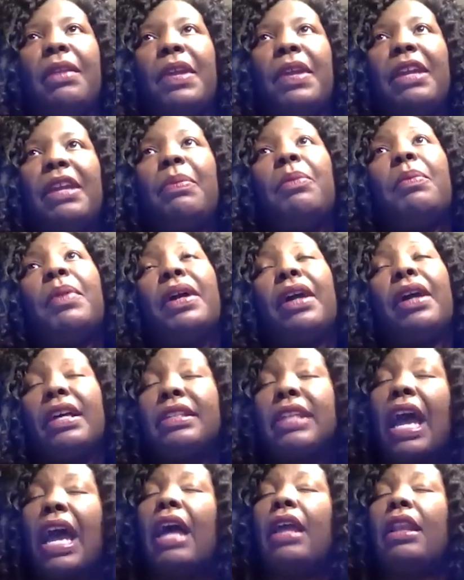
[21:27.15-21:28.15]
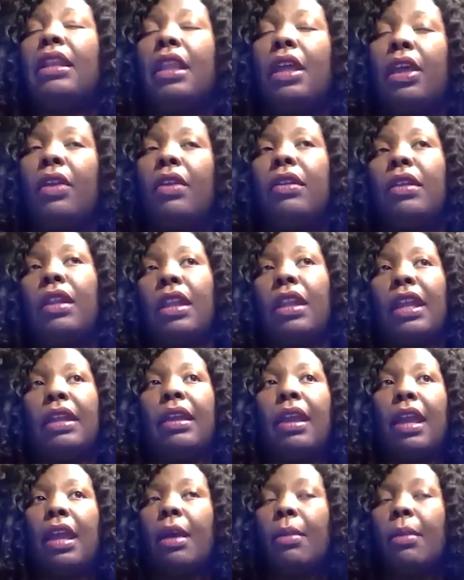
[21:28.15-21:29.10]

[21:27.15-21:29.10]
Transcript: people because i literally